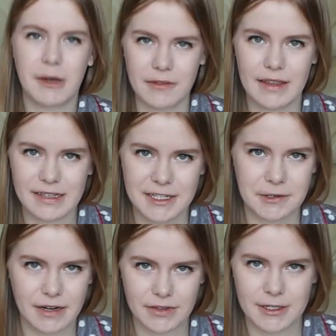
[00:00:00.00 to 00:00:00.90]
about the
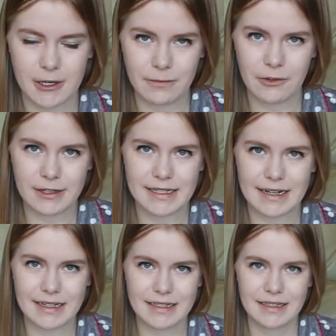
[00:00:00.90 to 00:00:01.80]
history of the term for a
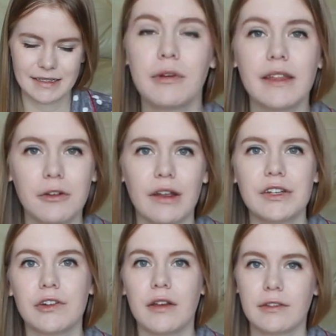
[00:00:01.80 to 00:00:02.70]
second. Kimberle
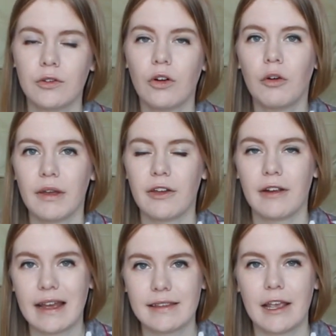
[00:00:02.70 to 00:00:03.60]
Crenshaw's goal with
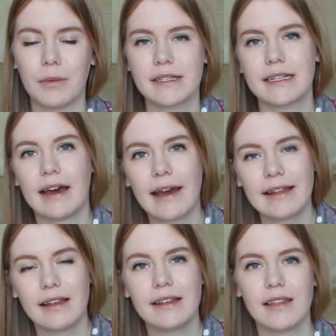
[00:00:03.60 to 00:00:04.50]
her essay was to
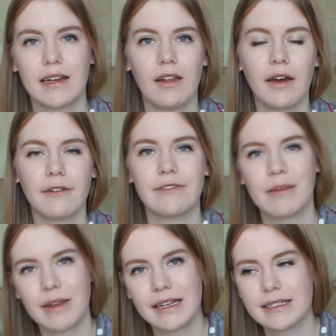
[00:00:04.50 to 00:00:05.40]
highlight that a lot of
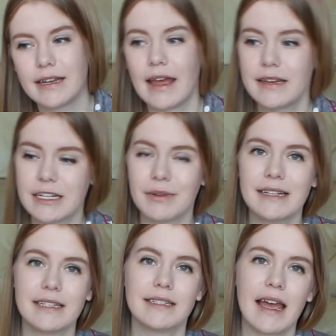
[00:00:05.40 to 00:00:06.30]
feminist and
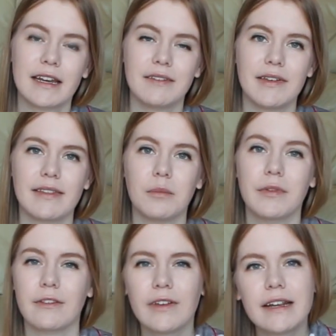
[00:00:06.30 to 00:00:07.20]
anti-racist activism
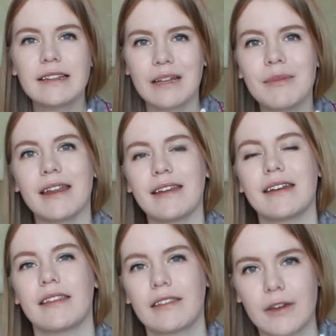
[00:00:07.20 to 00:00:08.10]
was very limited
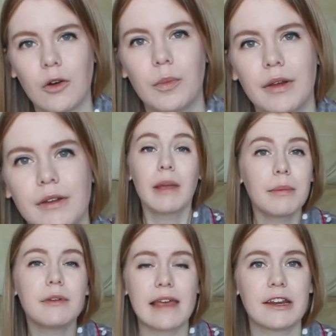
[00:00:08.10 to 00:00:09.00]
in its scope. Her
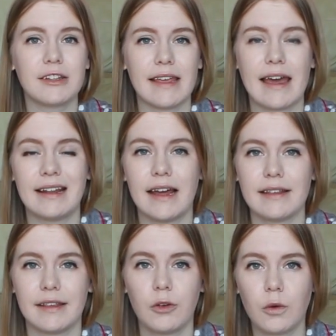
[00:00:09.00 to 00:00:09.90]
paper's actually
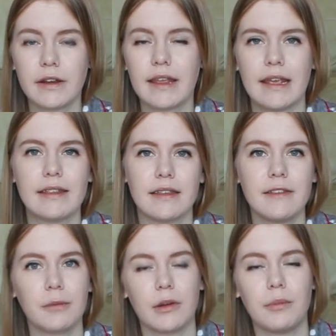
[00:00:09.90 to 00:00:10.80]
analyzing court
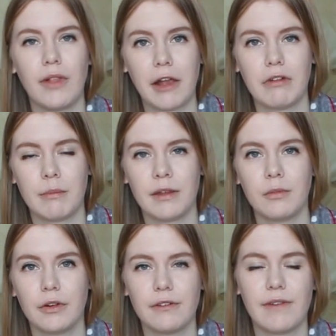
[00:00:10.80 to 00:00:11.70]
cases where black
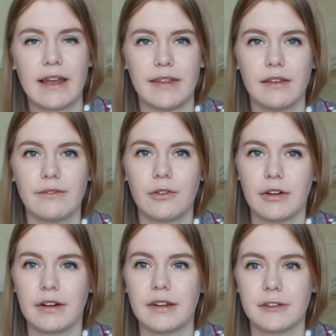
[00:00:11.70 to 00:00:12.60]
women were filing
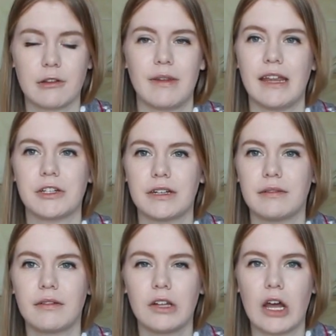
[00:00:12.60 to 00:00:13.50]
for
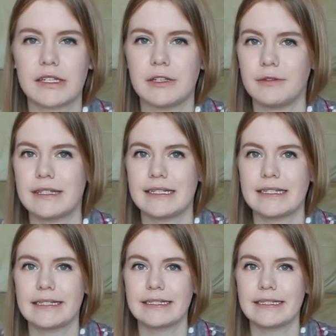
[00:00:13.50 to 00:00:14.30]
discrimination lawsuits.